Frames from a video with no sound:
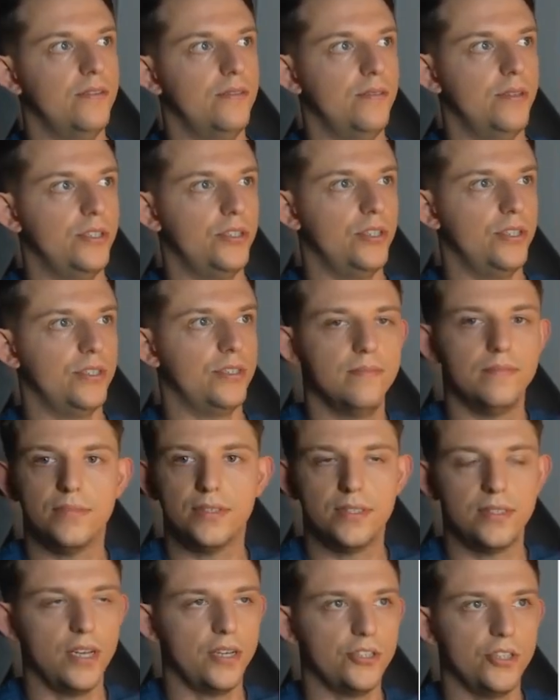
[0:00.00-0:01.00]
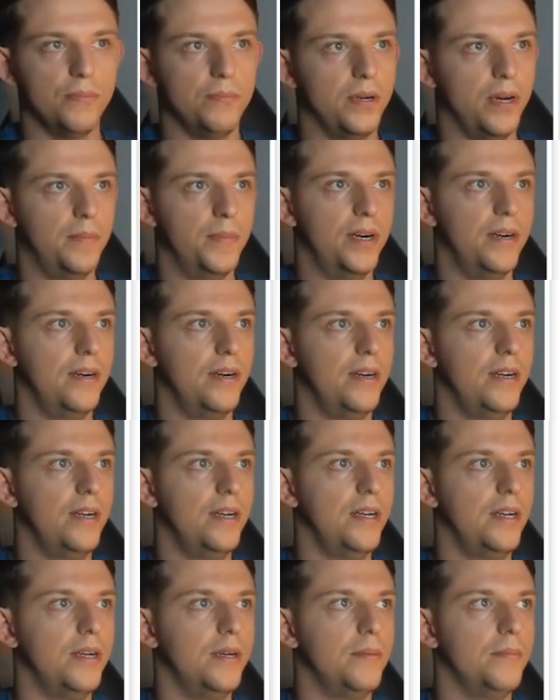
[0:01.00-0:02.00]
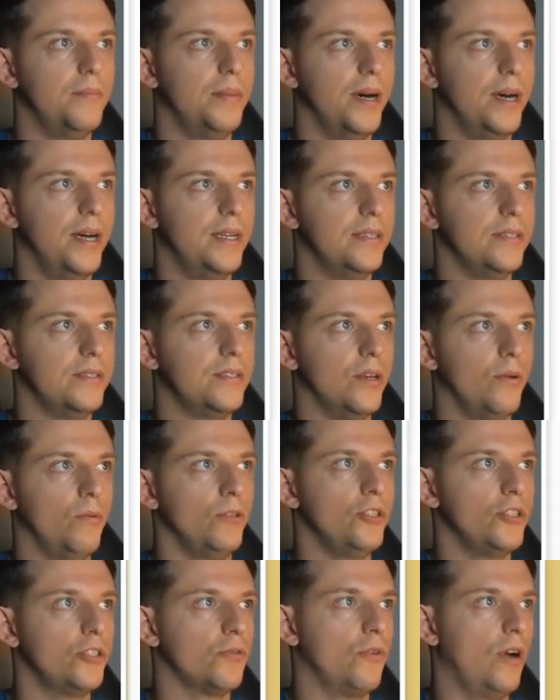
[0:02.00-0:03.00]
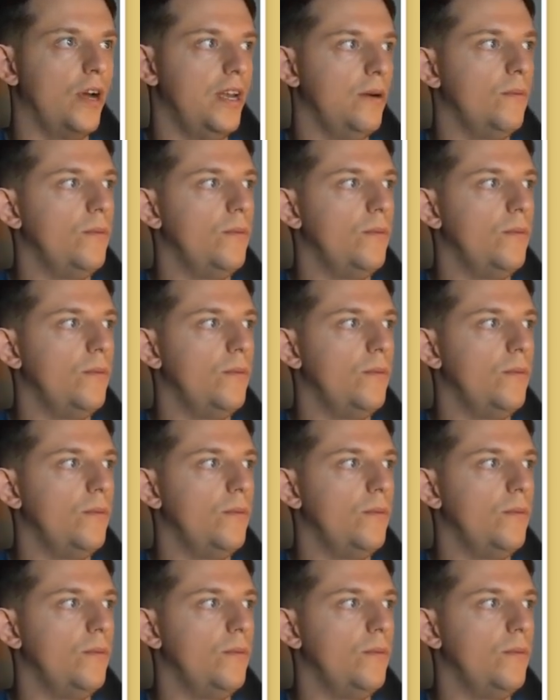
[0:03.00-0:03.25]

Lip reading: which is such a bummer. But so we'll just run it